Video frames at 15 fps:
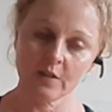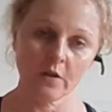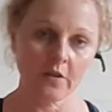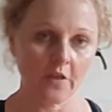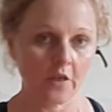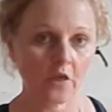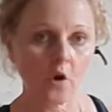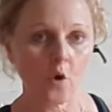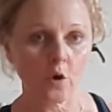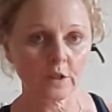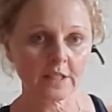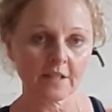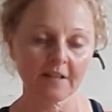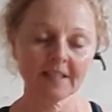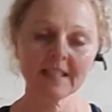that the thoughts
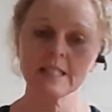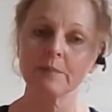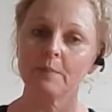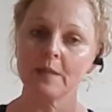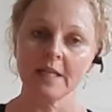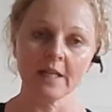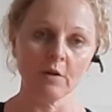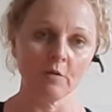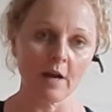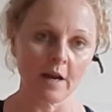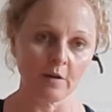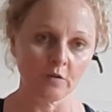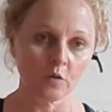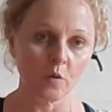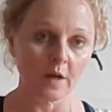aren't spinning
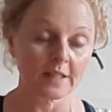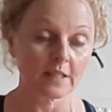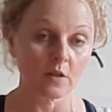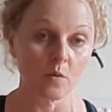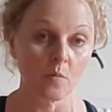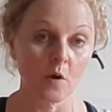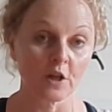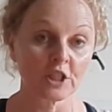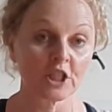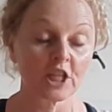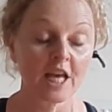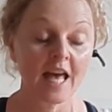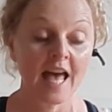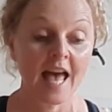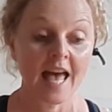around quite so much.
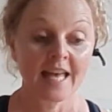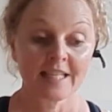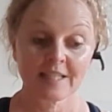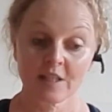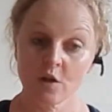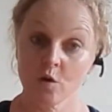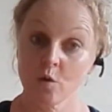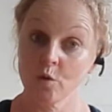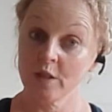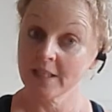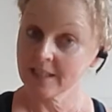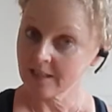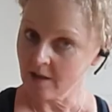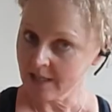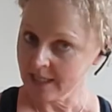So the
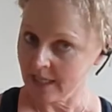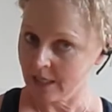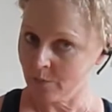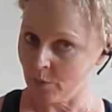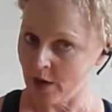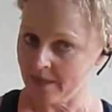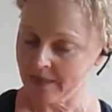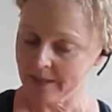psychic breath.